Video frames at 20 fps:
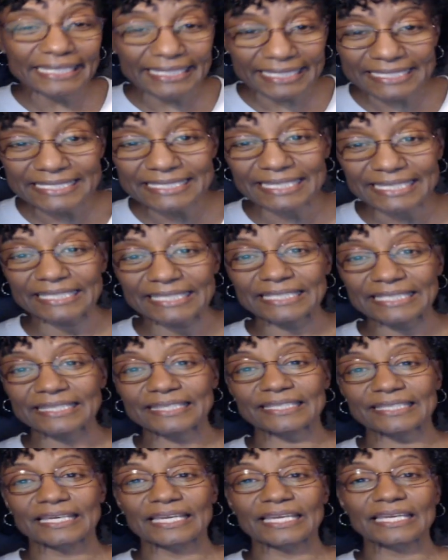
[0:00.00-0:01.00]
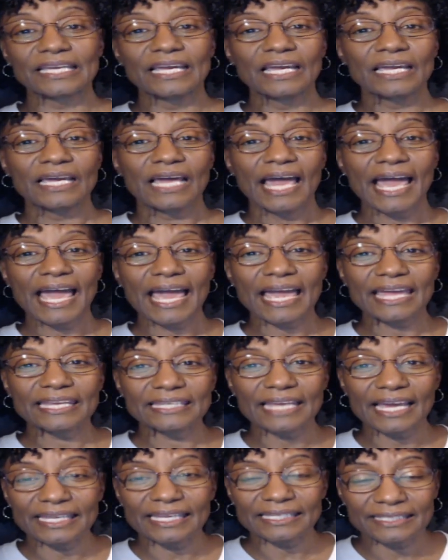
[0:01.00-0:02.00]
eaten anything,
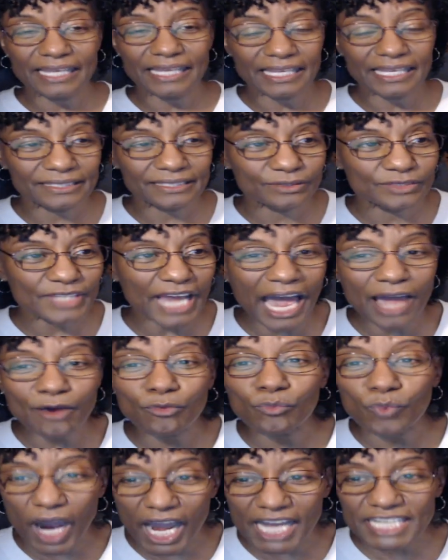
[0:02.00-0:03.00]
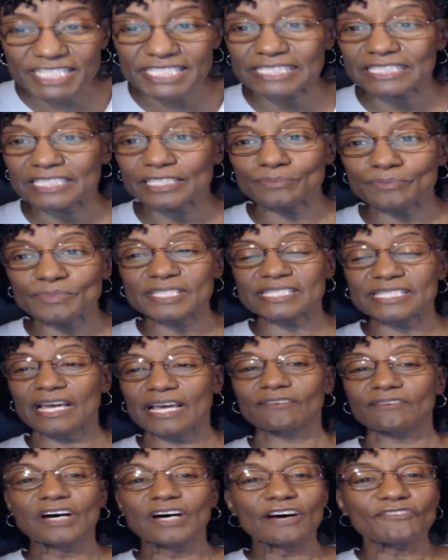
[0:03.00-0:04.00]
and, and, and not washing
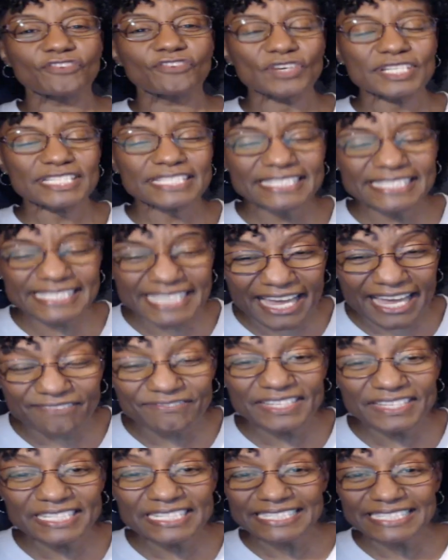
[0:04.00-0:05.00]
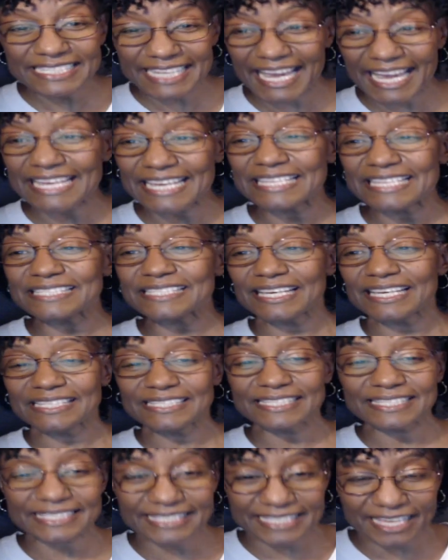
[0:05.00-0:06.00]
himself for seven days
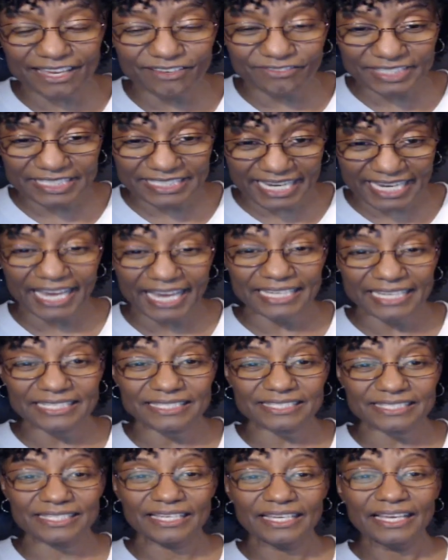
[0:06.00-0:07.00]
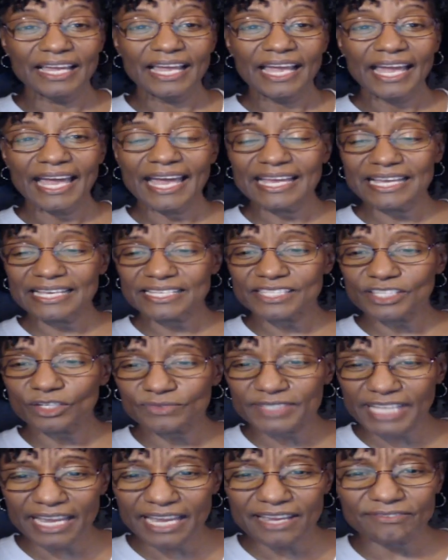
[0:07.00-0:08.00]
and seven nights. And, and
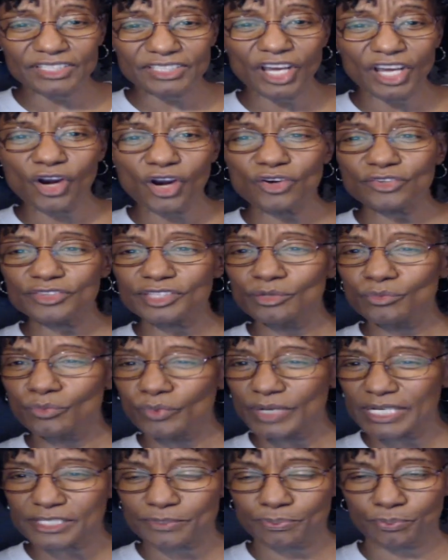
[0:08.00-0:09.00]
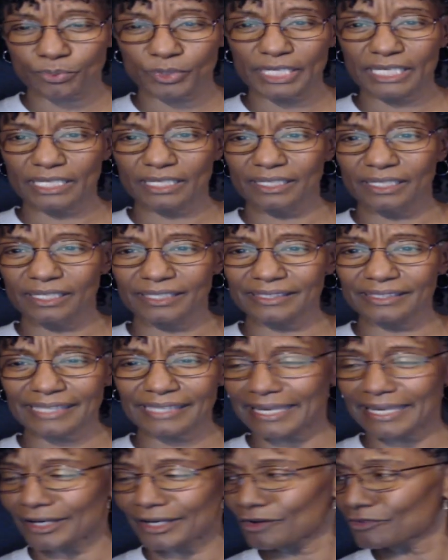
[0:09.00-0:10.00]
so David heard them whispering,
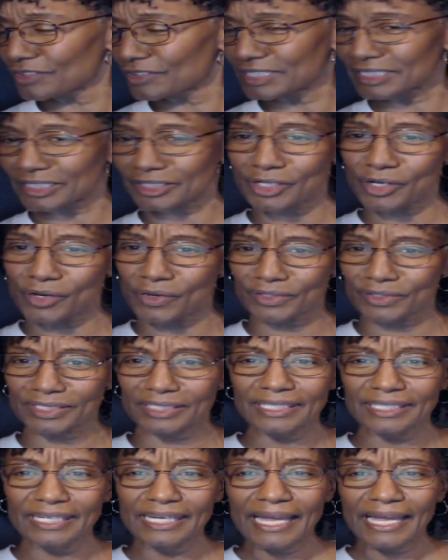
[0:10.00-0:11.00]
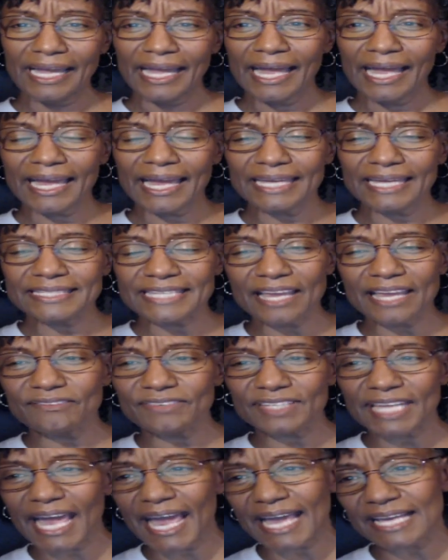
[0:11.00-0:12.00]
like over in the corner. And, and
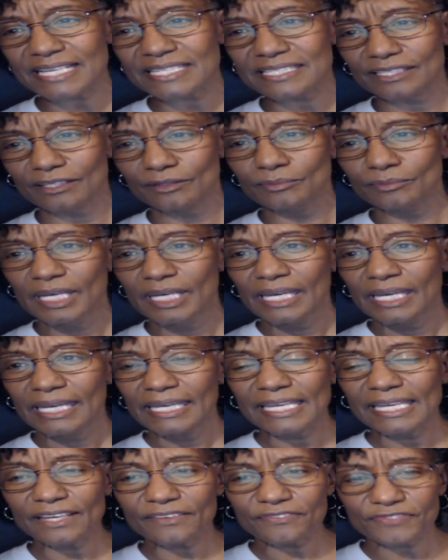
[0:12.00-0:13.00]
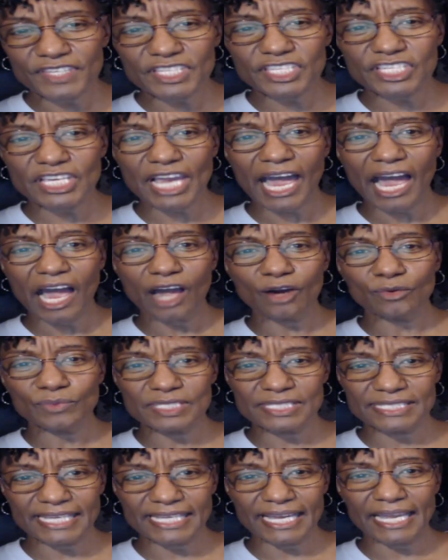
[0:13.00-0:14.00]
David asked them if the child
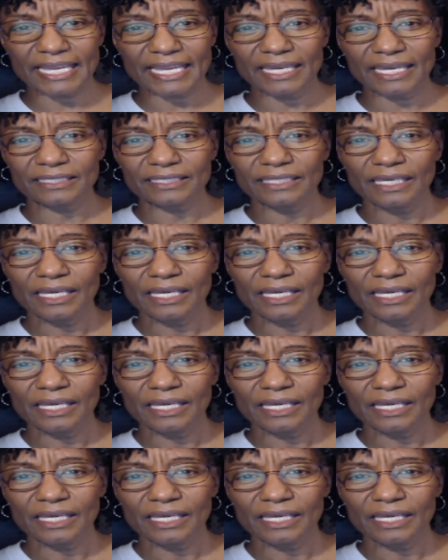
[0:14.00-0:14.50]
was dead